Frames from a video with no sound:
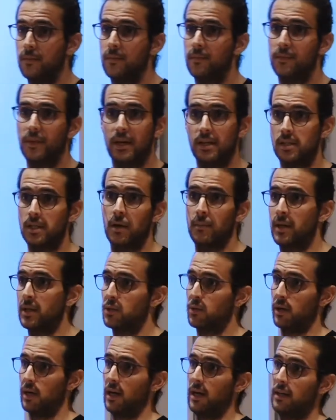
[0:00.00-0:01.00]
that is not my
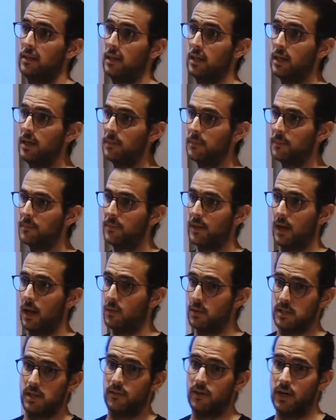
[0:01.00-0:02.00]
Twitter handler, and I
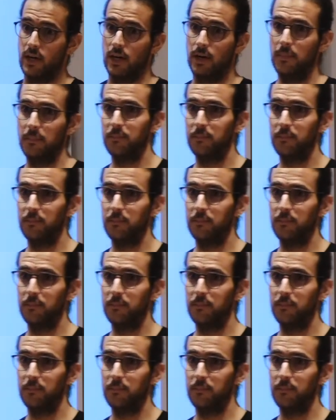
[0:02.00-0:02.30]
was never here.